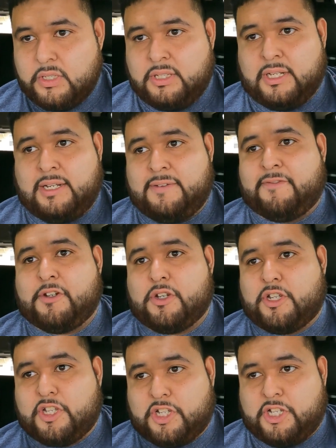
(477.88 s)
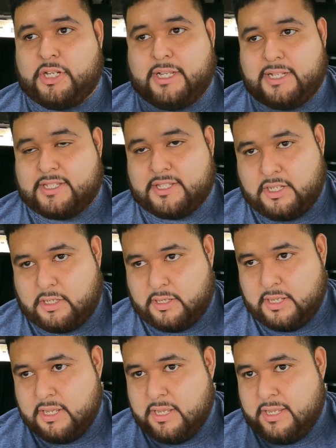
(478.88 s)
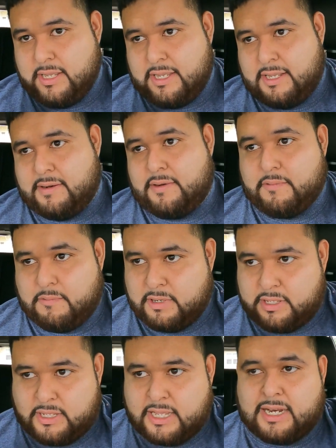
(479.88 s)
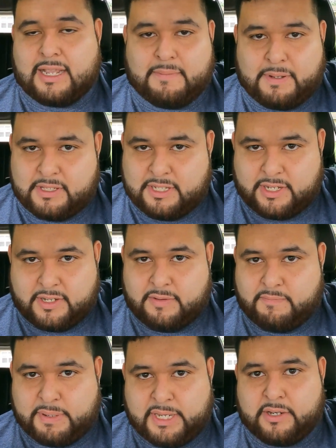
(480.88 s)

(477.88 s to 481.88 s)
the lifter could get stuck, and when that happens, it could